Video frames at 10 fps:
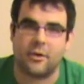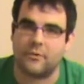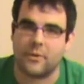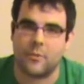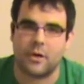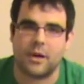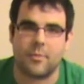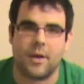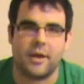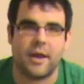or if you want to
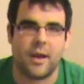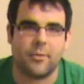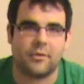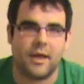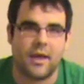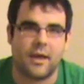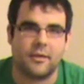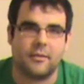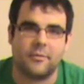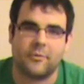get my gamer
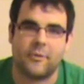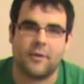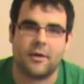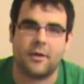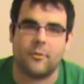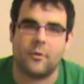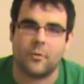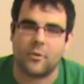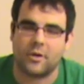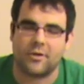tag for uh, World
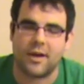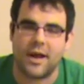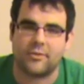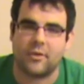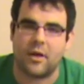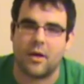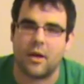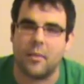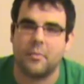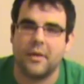of Warcraft,
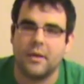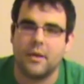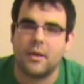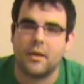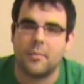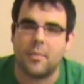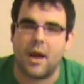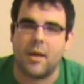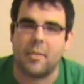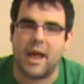um,
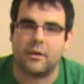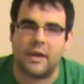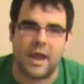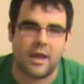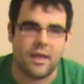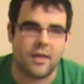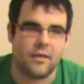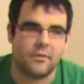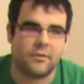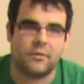my BattleNet
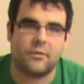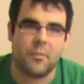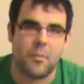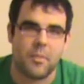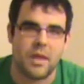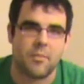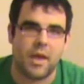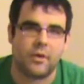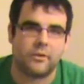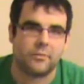is
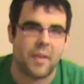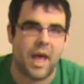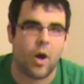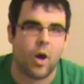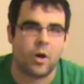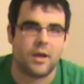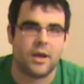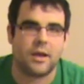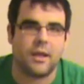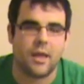email is Matt
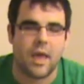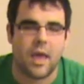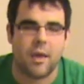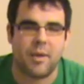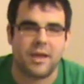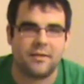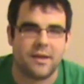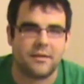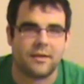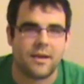Harnig,
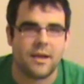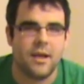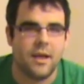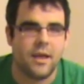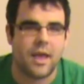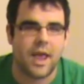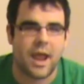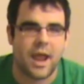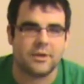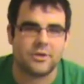M-A-T-T
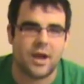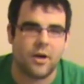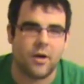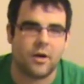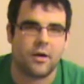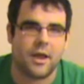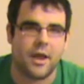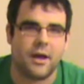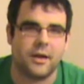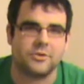
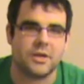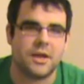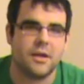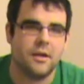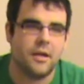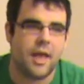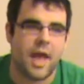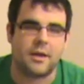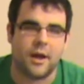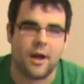H-A-R-N-I-G
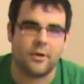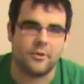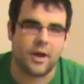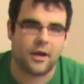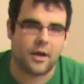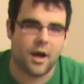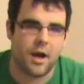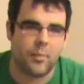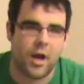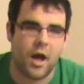at
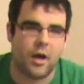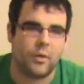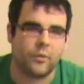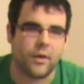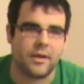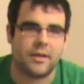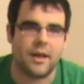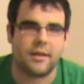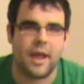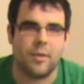yahoo.com. I'll write
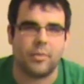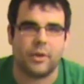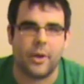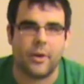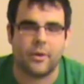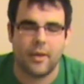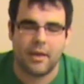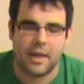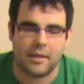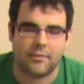that down below
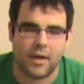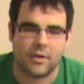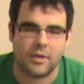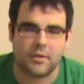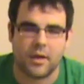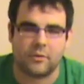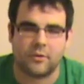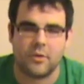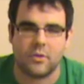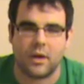and tell you
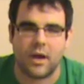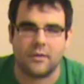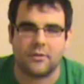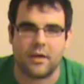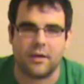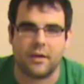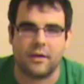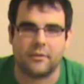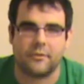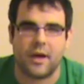so you guys can
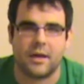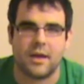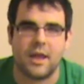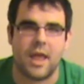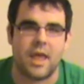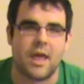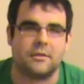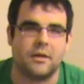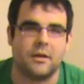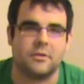uh, find it
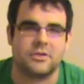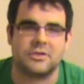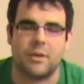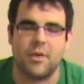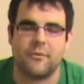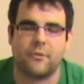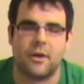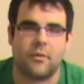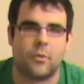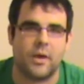and uh, just send me a
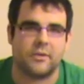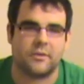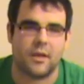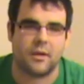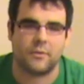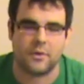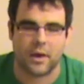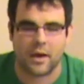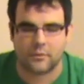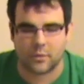friend request and if you
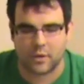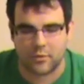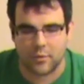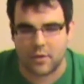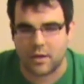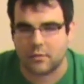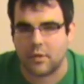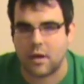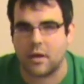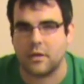guys want to do any
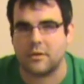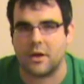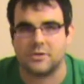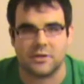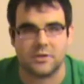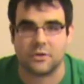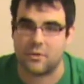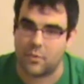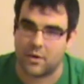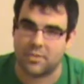uh, dungeons or
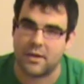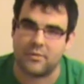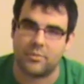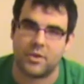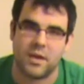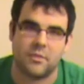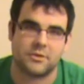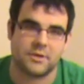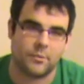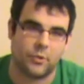you want a PvP
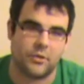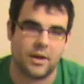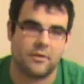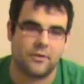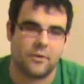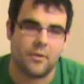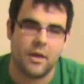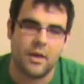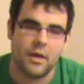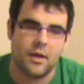which I'm really into
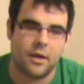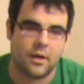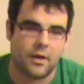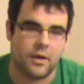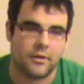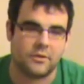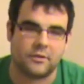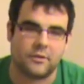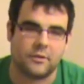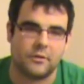uh,
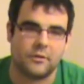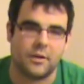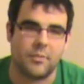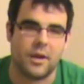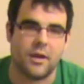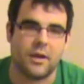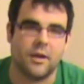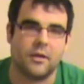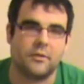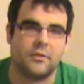just send me
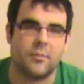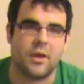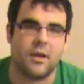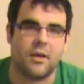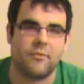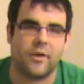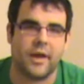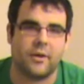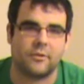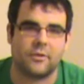a send me an
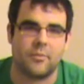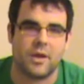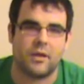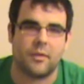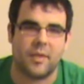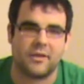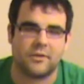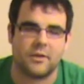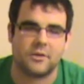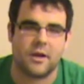invite or send me a
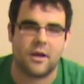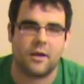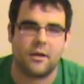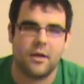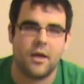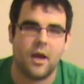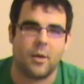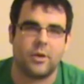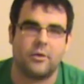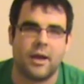message and uh,
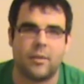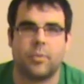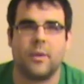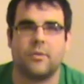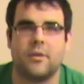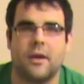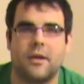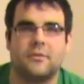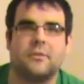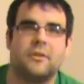I'll be glad to play with you
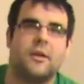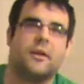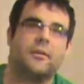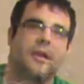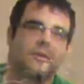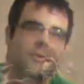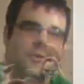guys uh, thanks for